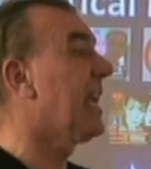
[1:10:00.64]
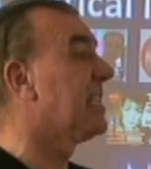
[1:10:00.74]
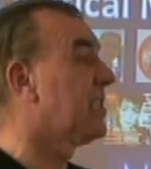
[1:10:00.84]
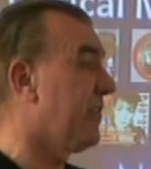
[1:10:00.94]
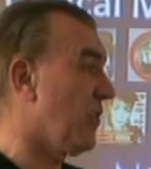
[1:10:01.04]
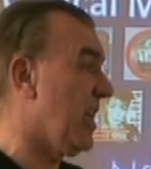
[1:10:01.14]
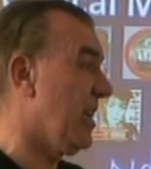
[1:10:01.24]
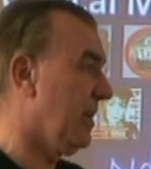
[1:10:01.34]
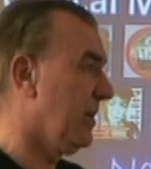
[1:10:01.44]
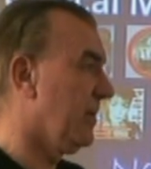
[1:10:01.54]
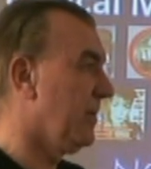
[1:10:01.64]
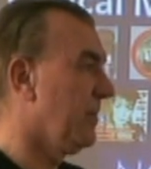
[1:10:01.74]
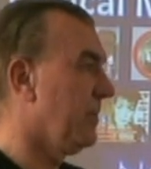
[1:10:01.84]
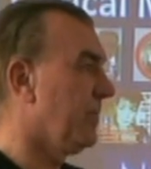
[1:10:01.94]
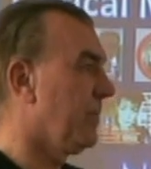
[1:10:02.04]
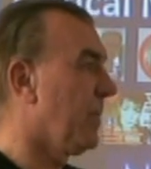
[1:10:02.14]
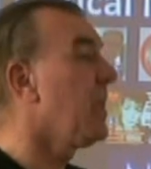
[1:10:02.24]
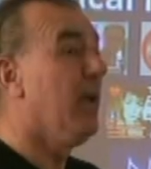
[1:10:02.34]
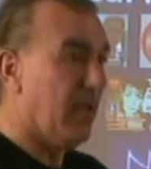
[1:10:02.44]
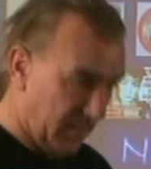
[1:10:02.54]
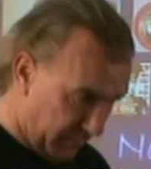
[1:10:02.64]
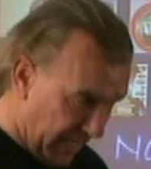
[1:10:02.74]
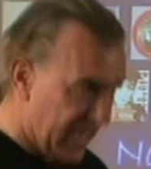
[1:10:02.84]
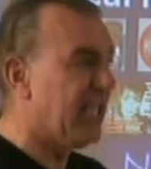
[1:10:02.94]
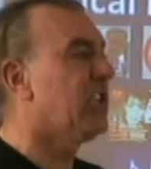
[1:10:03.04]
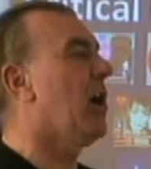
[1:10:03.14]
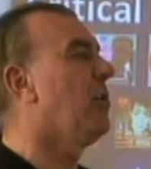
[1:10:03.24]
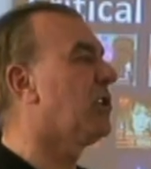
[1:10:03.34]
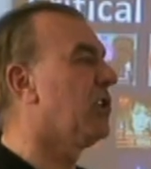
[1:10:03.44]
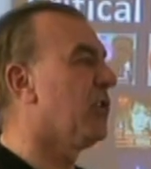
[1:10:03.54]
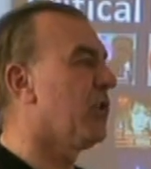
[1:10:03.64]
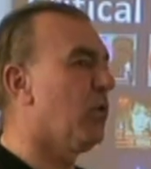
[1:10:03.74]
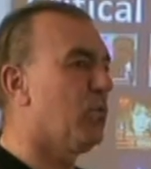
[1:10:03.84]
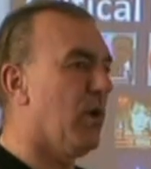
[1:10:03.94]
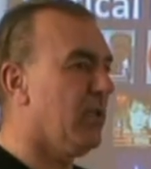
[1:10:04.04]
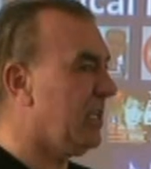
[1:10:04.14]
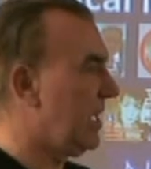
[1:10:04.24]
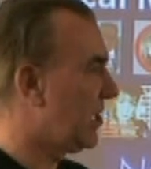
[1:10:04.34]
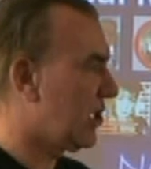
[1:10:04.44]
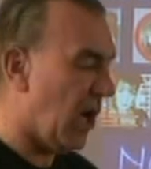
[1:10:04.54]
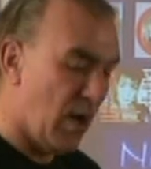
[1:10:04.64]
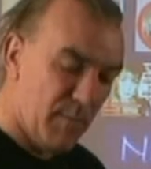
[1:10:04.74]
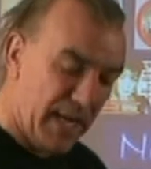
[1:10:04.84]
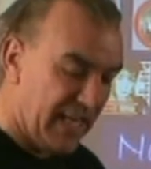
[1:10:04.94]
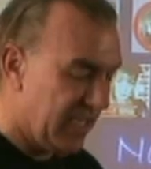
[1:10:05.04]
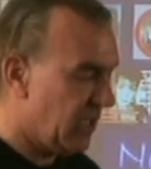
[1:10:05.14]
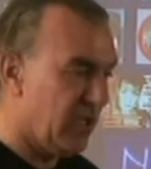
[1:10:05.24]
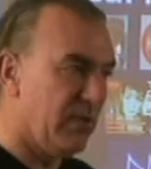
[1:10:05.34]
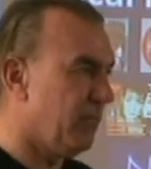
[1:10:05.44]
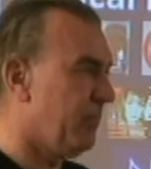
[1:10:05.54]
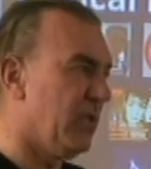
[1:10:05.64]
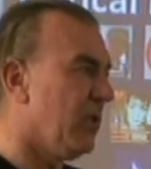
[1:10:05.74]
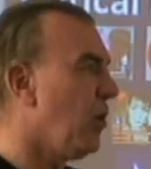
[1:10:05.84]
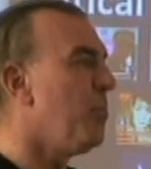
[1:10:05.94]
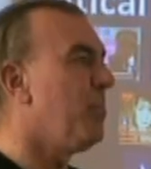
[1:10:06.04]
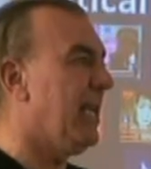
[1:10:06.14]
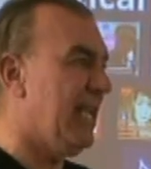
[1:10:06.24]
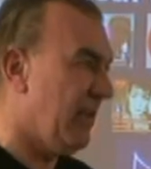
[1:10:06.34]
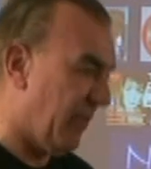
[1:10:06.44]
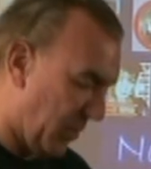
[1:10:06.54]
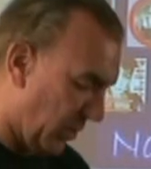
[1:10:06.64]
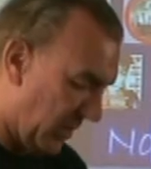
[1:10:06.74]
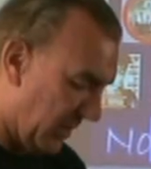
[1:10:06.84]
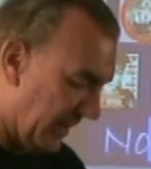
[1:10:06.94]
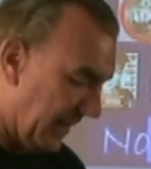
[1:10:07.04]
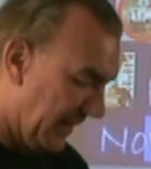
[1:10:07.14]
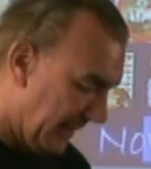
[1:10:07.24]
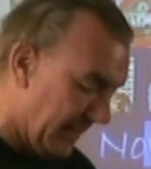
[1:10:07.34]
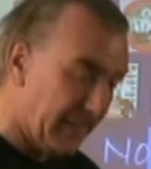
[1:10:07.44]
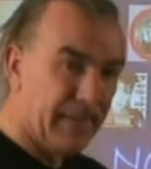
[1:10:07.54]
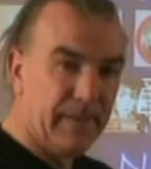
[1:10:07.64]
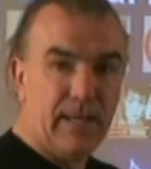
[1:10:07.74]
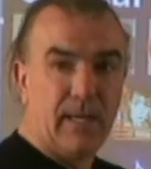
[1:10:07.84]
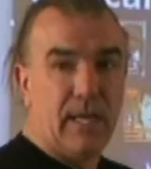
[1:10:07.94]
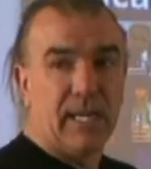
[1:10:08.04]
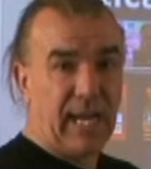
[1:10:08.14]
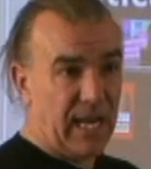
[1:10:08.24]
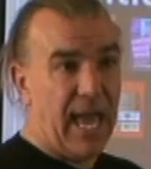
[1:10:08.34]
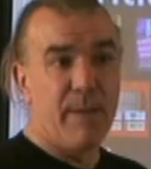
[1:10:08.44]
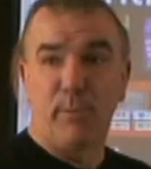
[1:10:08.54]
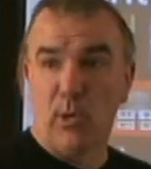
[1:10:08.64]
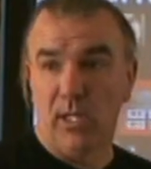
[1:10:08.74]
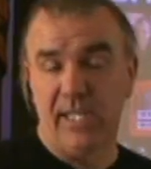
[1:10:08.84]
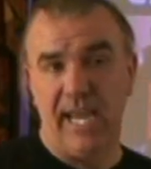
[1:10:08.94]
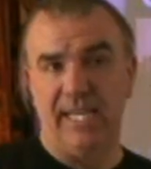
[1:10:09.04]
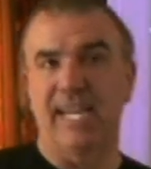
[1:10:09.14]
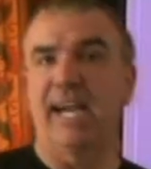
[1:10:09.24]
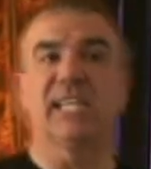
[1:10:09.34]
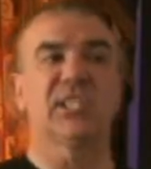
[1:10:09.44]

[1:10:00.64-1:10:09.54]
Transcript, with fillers: cancer-free. Baking soda. Baking soda is another good one. There's so many that you unbelievable. Cannabis oil. Hemp oil, yes. Now